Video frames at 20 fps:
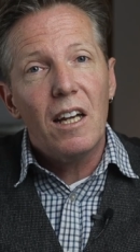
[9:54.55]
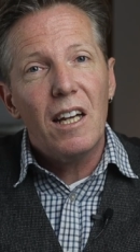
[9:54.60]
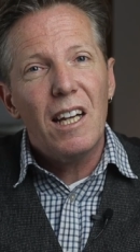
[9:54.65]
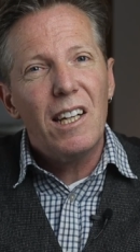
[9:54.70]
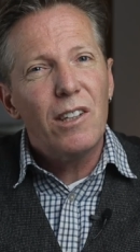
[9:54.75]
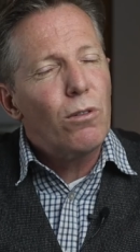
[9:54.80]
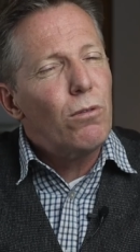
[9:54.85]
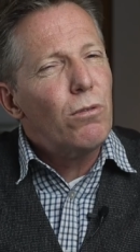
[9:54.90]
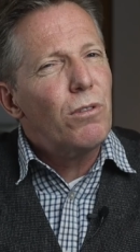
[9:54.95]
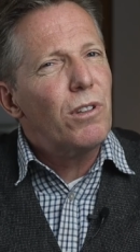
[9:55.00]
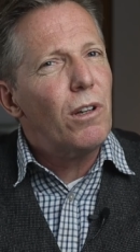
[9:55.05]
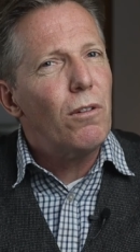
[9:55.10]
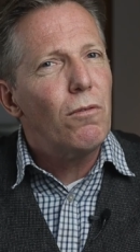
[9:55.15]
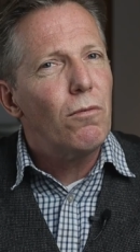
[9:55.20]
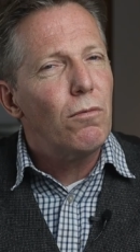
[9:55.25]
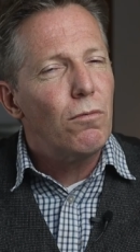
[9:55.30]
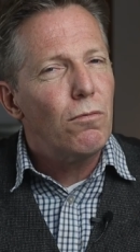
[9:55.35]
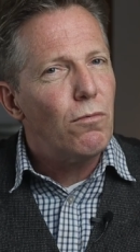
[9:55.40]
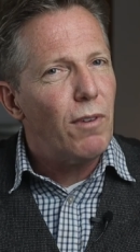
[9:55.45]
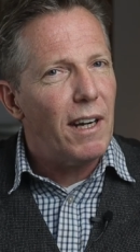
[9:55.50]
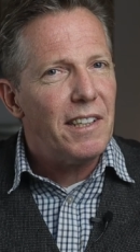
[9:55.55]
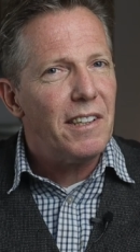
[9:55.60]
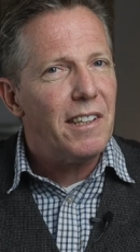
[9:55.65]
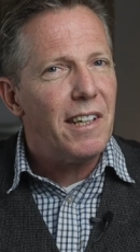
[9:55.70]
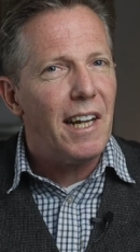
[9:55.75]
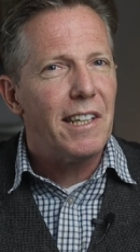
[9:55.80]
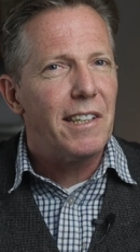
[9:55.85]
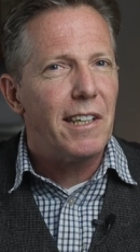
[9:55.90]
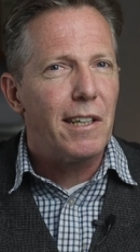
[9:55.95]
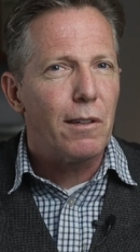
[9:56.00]
is also
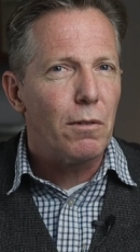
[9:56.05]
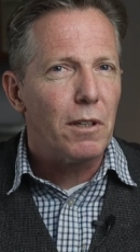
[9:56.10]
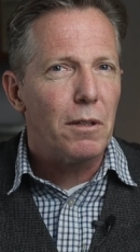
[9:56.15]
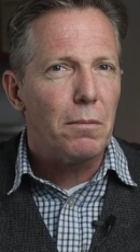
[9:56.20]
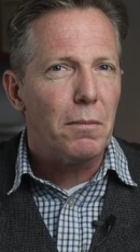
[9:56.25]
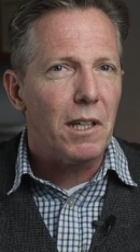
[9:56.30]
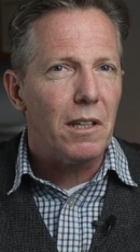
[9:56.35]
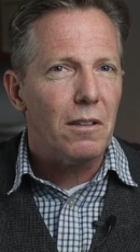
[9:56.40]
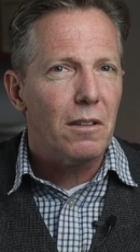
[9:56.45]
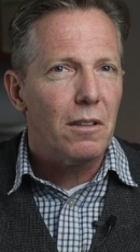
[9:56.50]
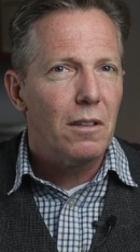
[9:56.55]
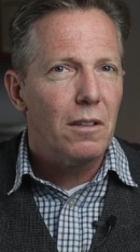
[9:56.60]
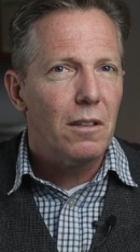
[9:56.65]
resonating with me.